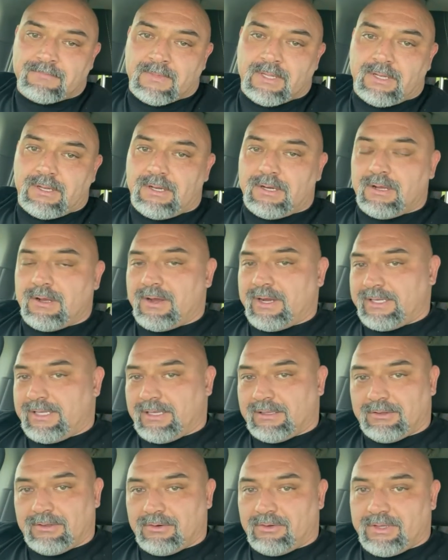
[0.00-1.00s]
You know, I'd
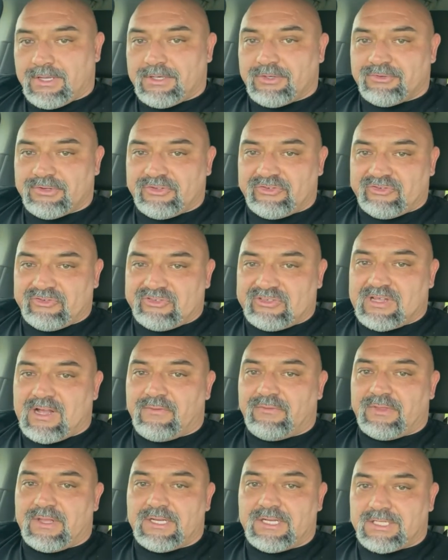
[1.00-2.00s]
get little injuries and stuff,
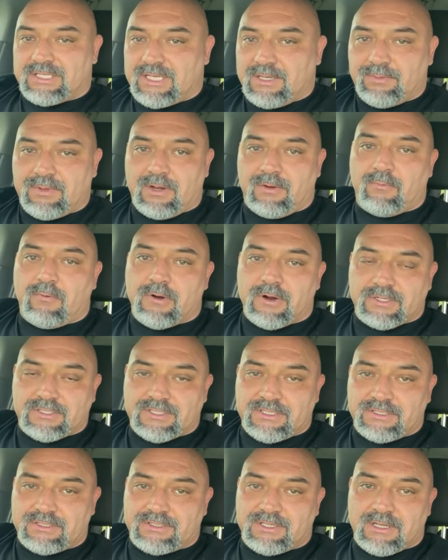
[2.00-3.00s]
and they just keep getting worse
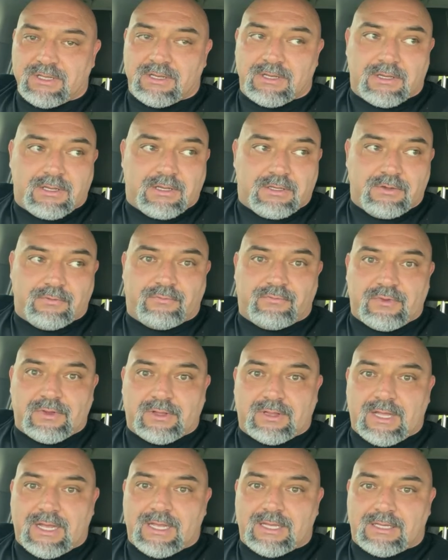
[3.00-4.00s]
because you feel
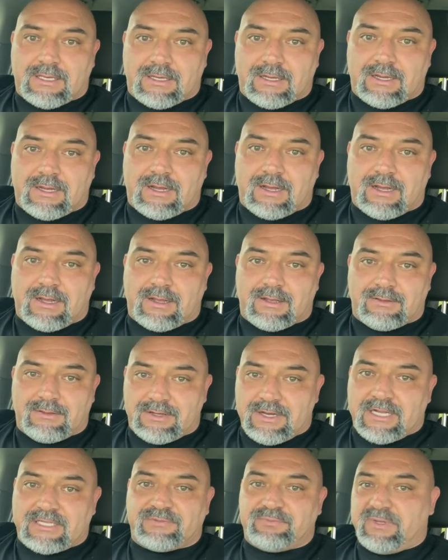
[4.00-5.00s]
like the
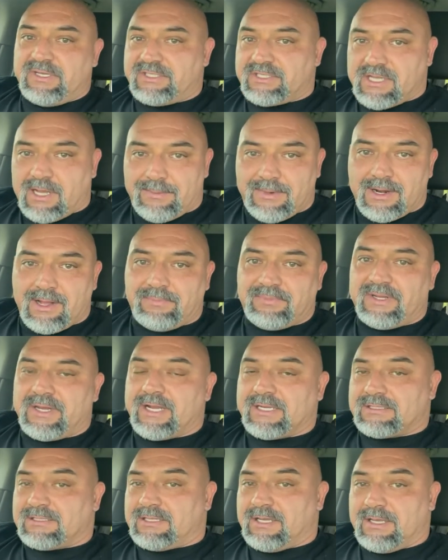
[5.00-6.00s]
next meet's coming up, the
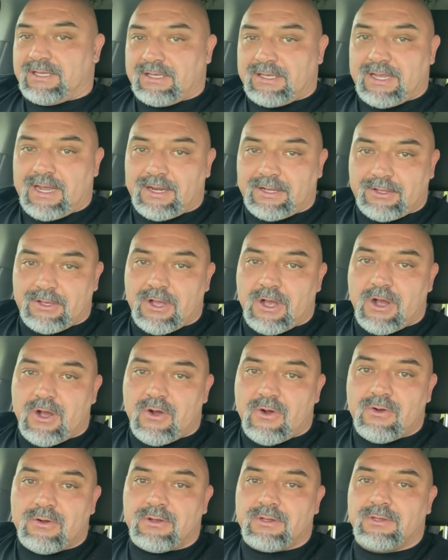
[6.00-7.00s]
next thing, you got to
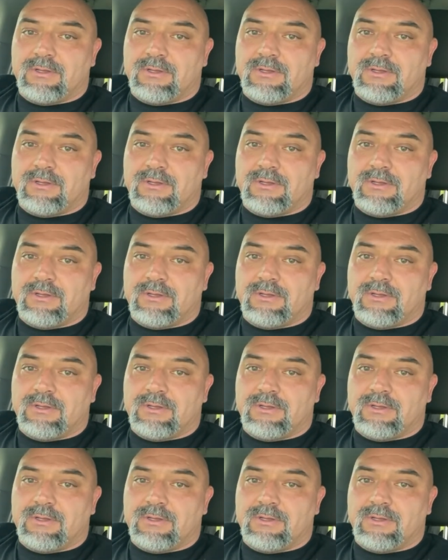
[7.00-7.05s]
go.